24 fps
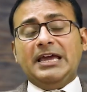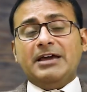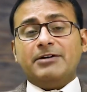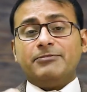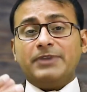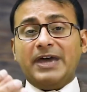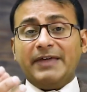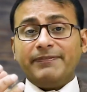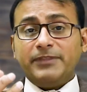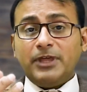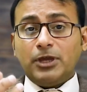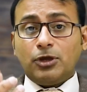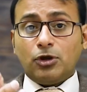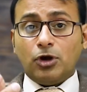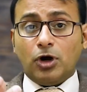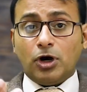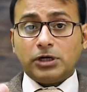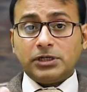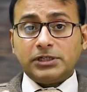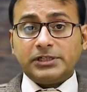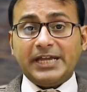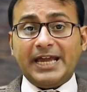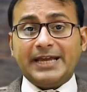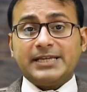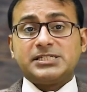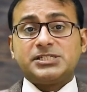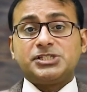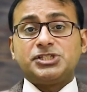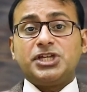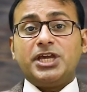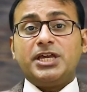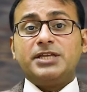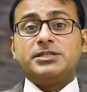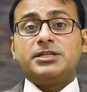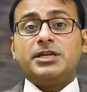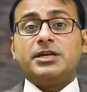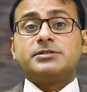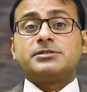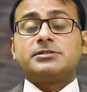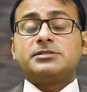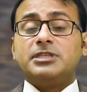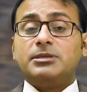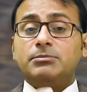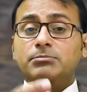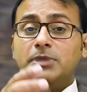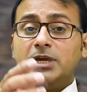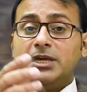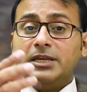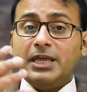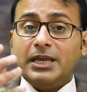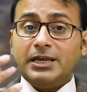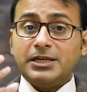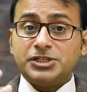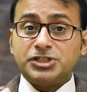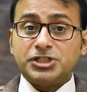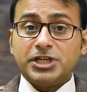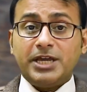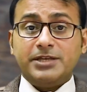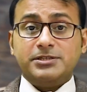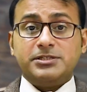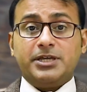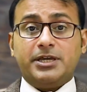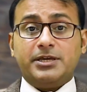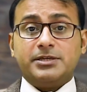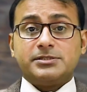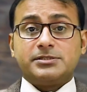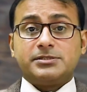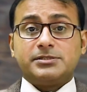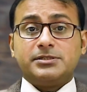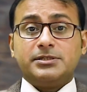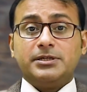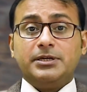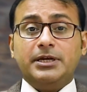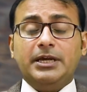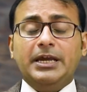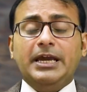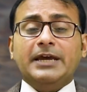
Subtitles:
When the context changes, the meaning changes.